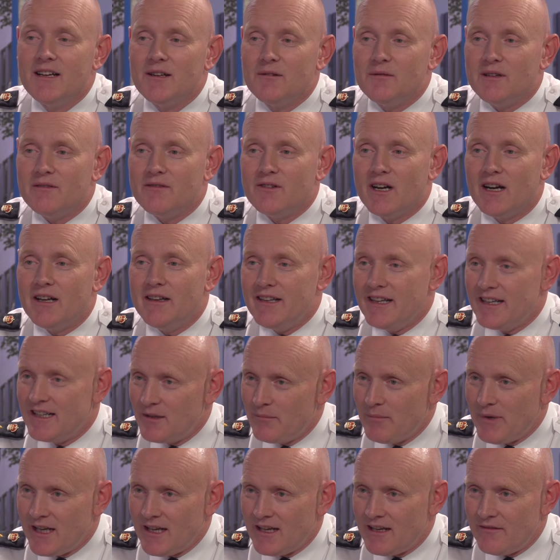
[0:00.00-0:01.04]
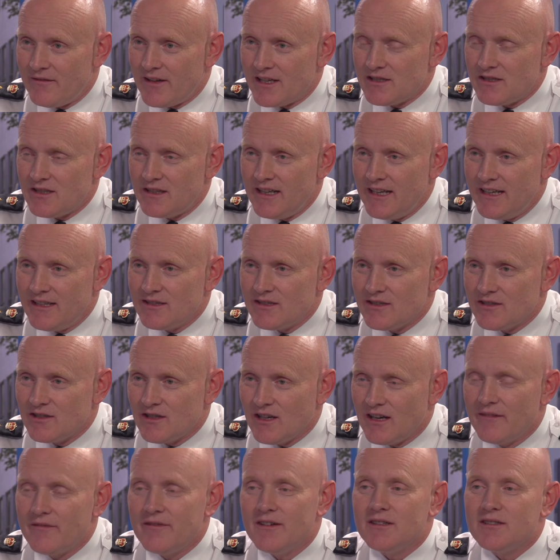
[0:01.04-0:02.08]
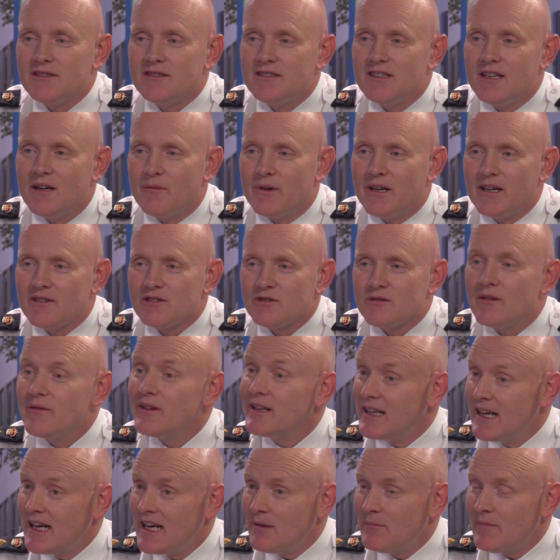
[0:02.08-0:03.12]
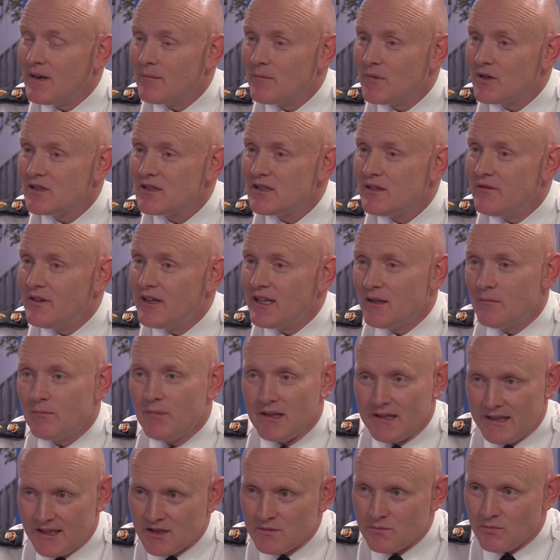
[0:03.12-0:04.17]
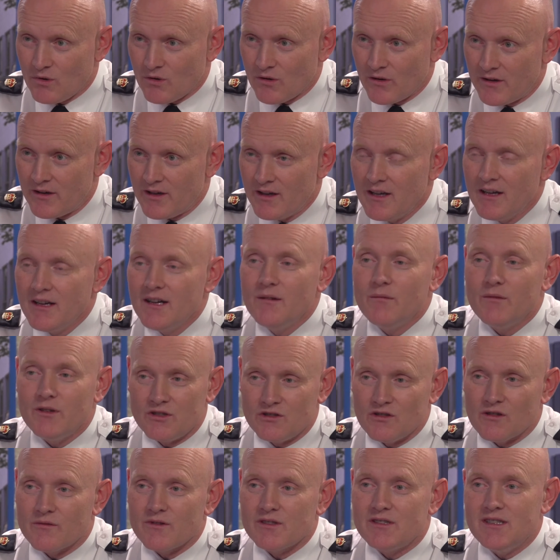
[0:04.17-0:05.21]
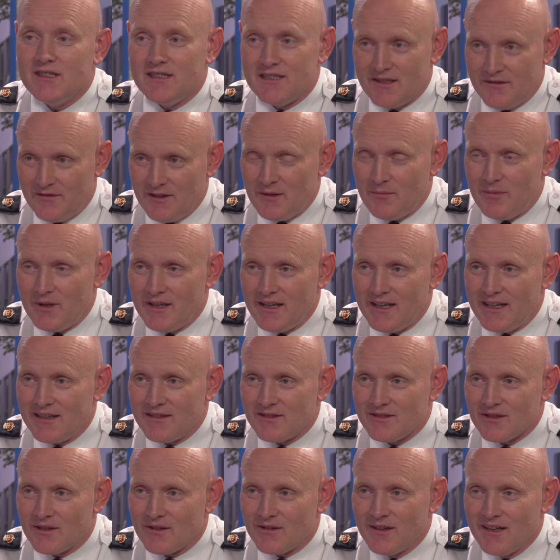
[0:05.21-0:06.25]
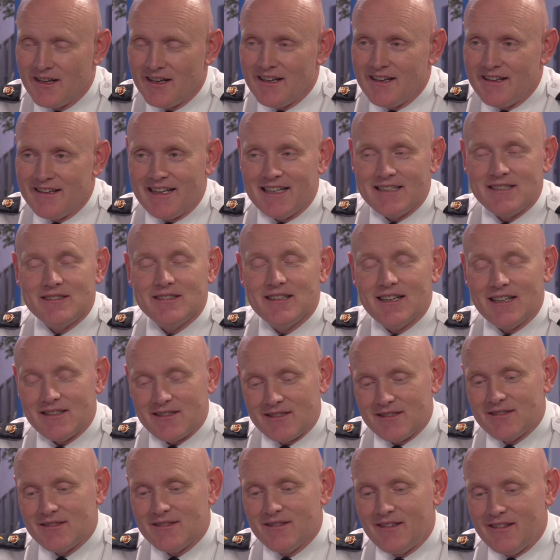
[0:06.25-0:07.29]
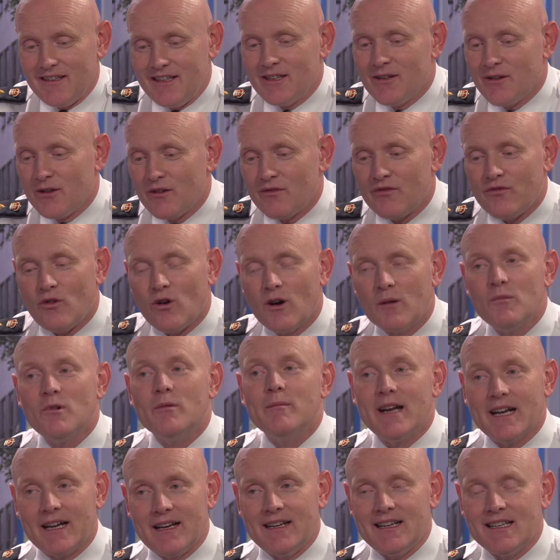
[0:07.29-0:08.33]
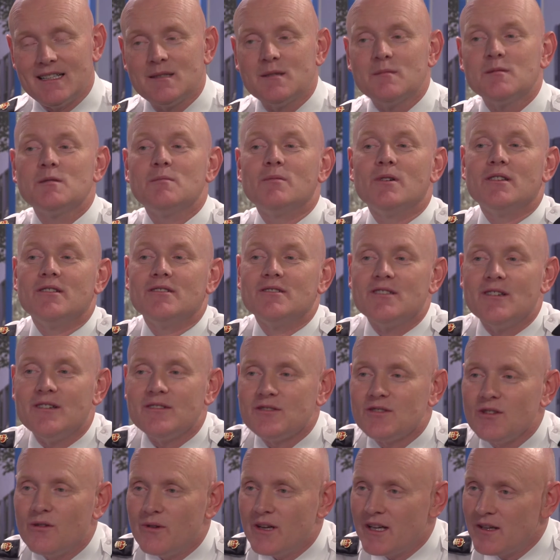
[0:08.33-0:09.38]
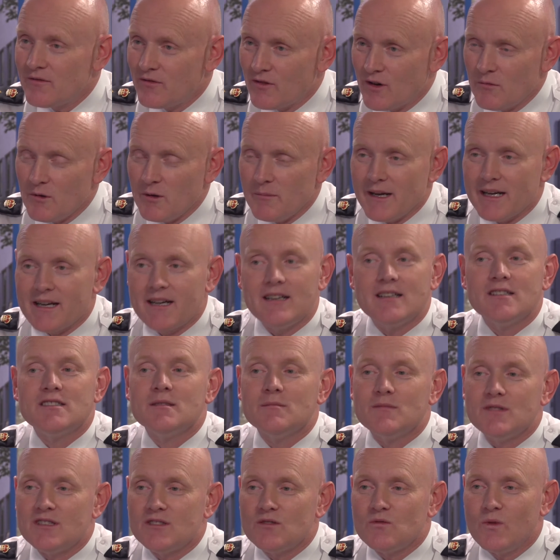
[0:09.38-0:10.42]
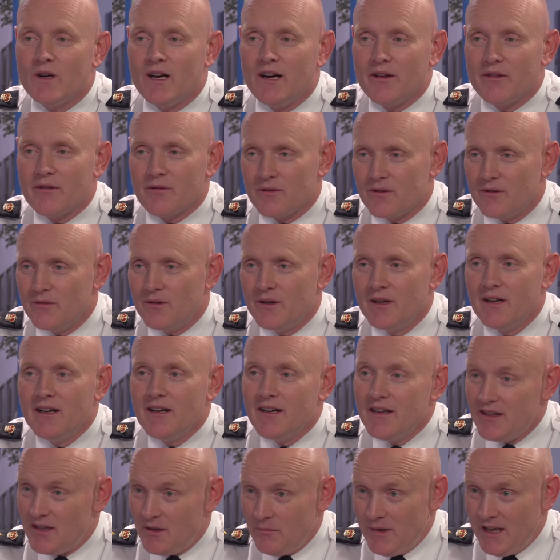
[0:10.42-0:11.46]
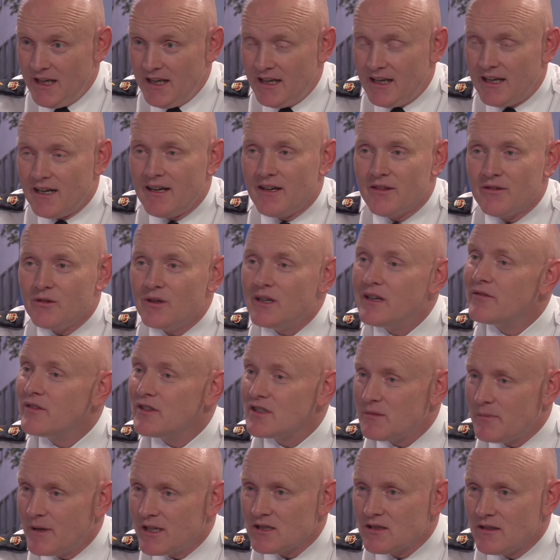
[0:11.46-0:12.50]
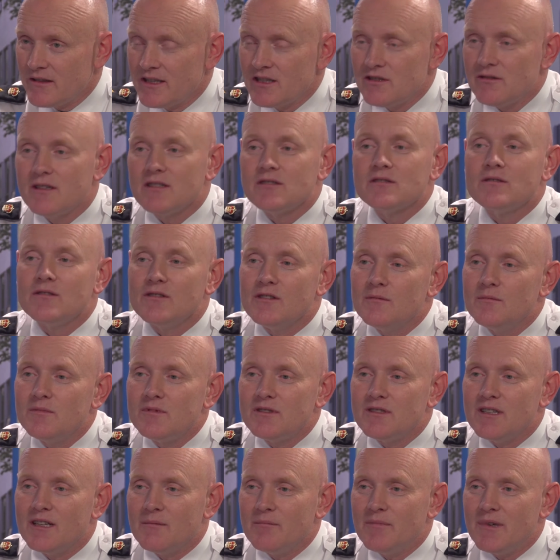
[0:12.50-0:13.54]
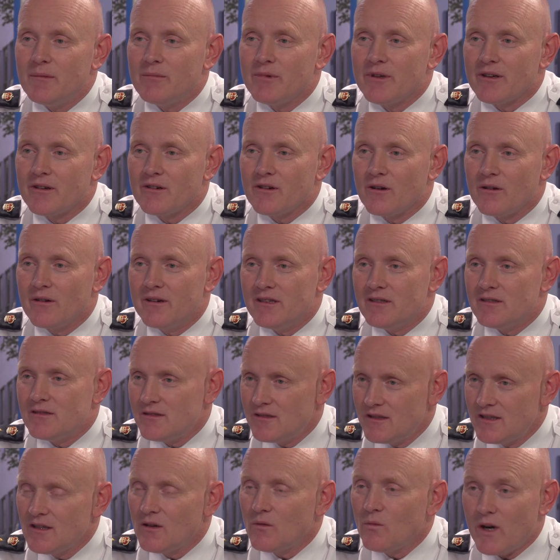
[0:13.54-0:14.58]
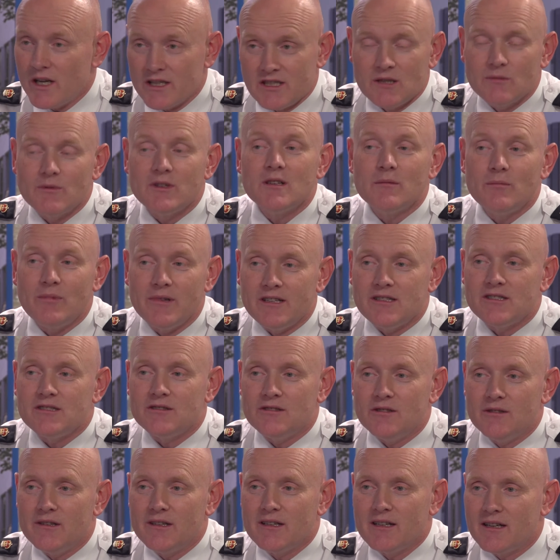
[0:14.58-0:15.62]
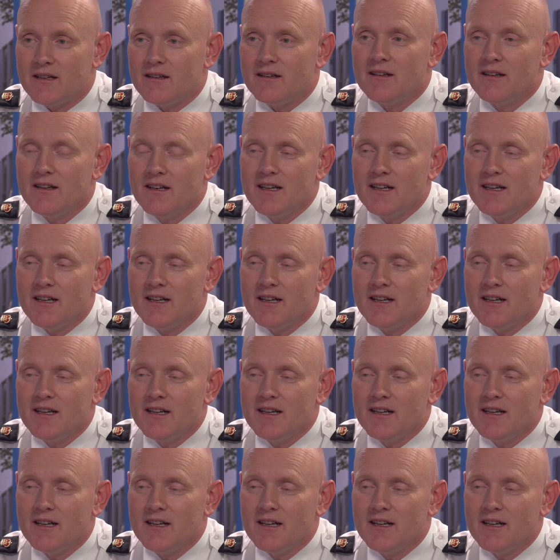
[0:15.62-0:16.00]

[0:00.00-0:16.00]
we've got the Independent Investigations Office, and we also have a 9-member civilian police board which oversees the VPD. So that's you know, the formal mechanisms, but there's also informal mechanisms as well through the media, through different special interest groups and people that are always, you know, watching what the police are doing and